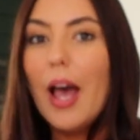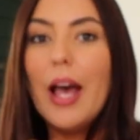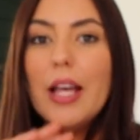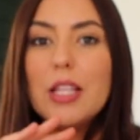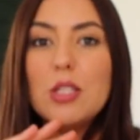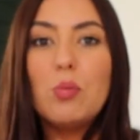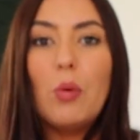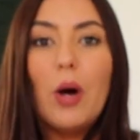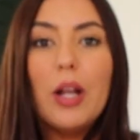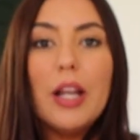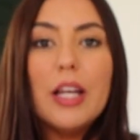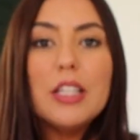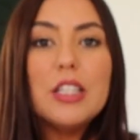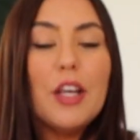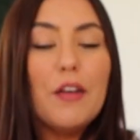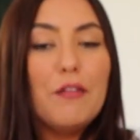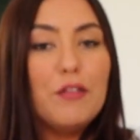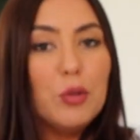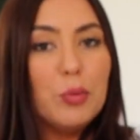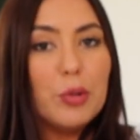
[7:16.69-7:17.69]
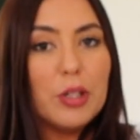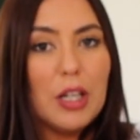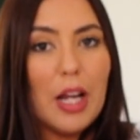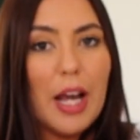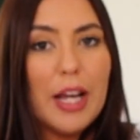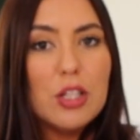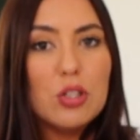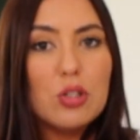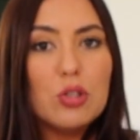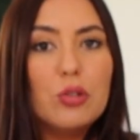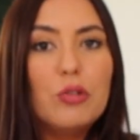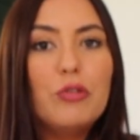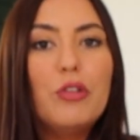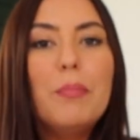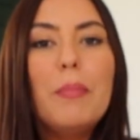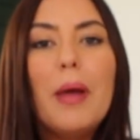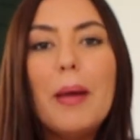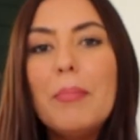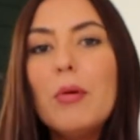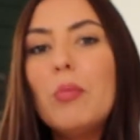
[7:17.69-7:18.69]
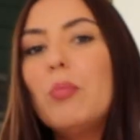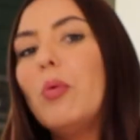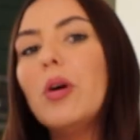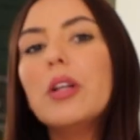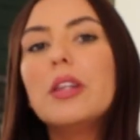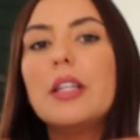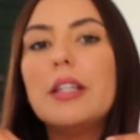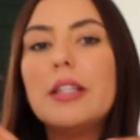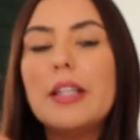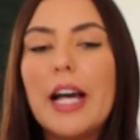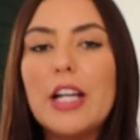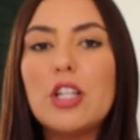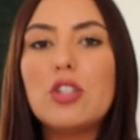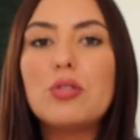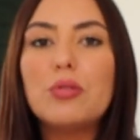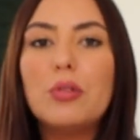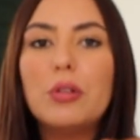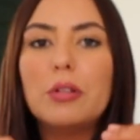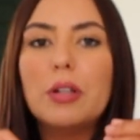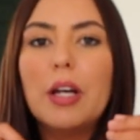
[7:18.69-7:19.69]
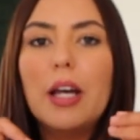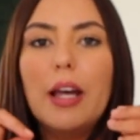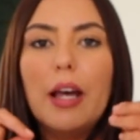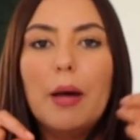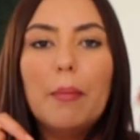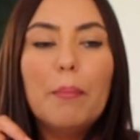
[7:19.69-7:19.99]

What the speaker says: as well as, if you would like to, remember what the natural